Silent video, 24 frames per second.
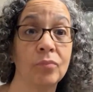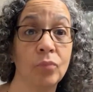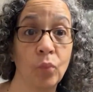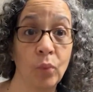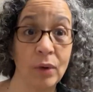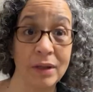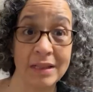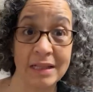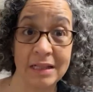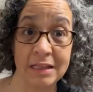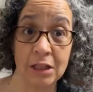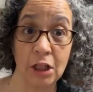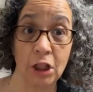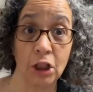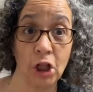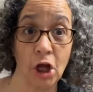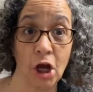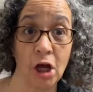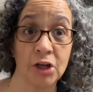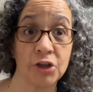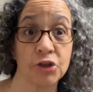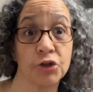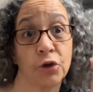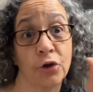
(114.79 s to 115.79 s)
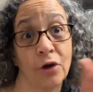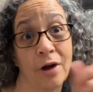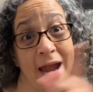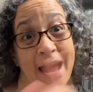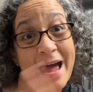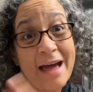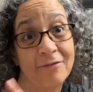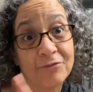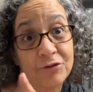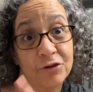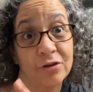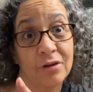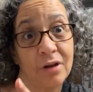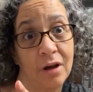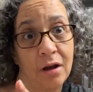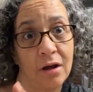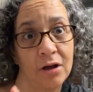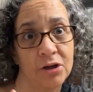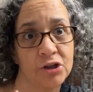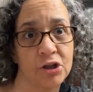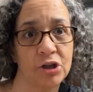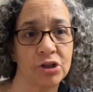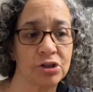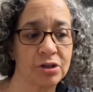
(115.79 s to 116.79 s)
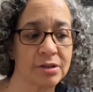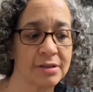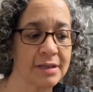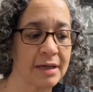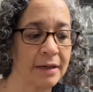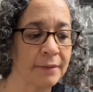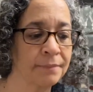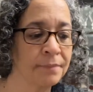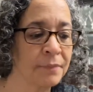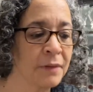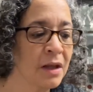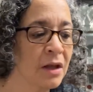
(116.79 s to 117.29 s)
within the launch, or after the launch, I should say.